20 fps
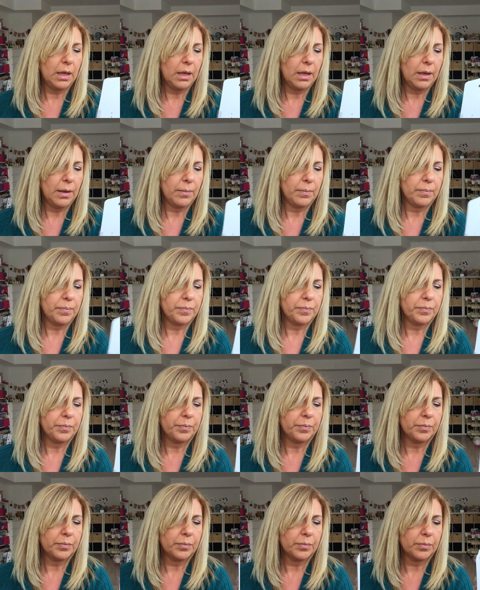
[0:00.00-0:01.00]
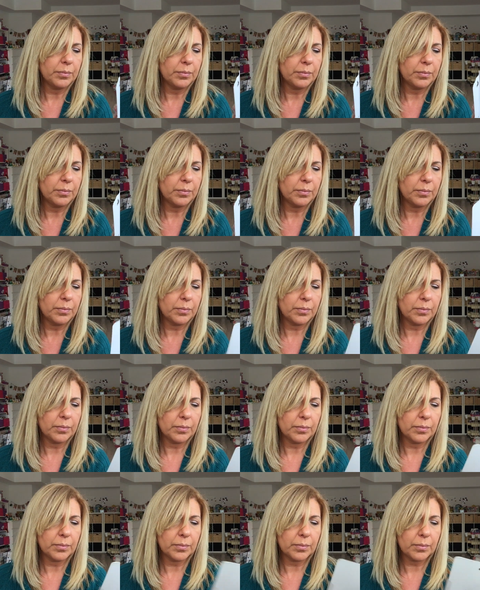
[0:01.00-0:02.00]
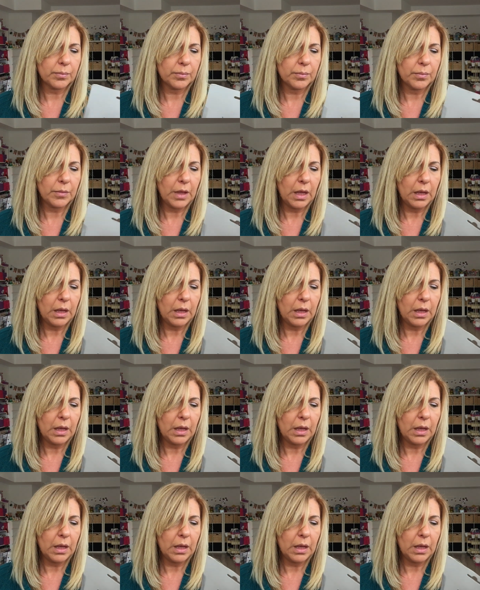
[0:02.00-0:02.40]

(silence)